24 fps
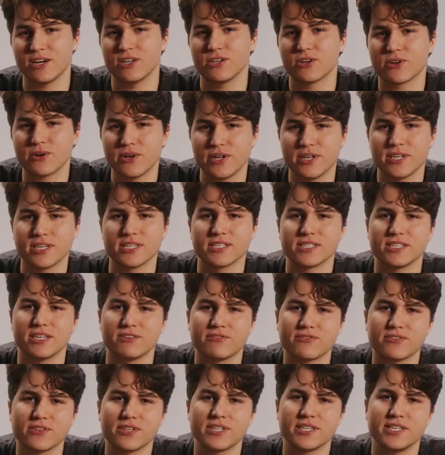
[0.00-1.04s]
Color grading is
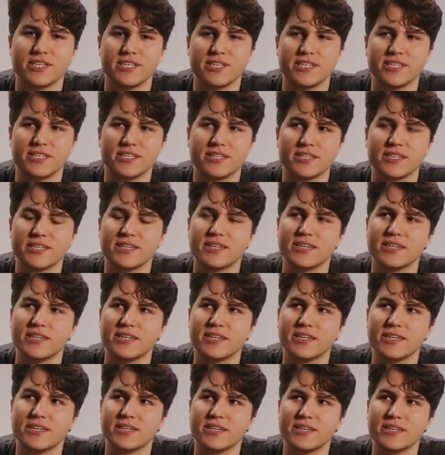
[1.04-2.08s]
definitely
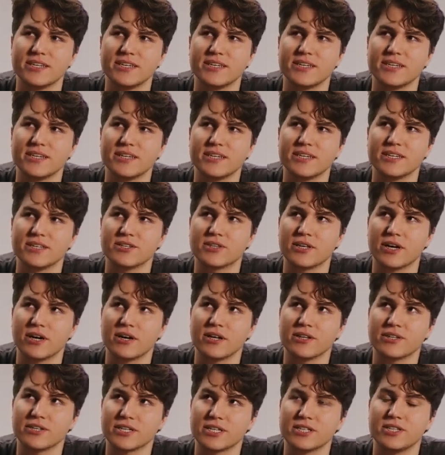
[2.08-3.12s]

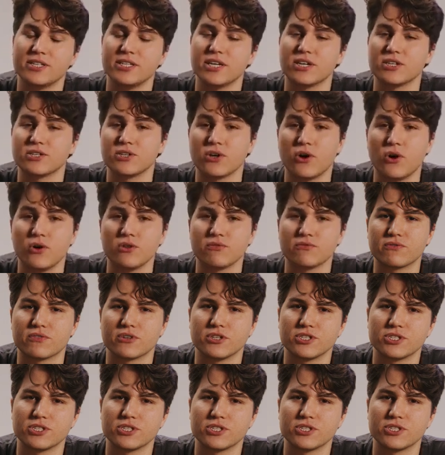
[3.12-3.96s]
like the adult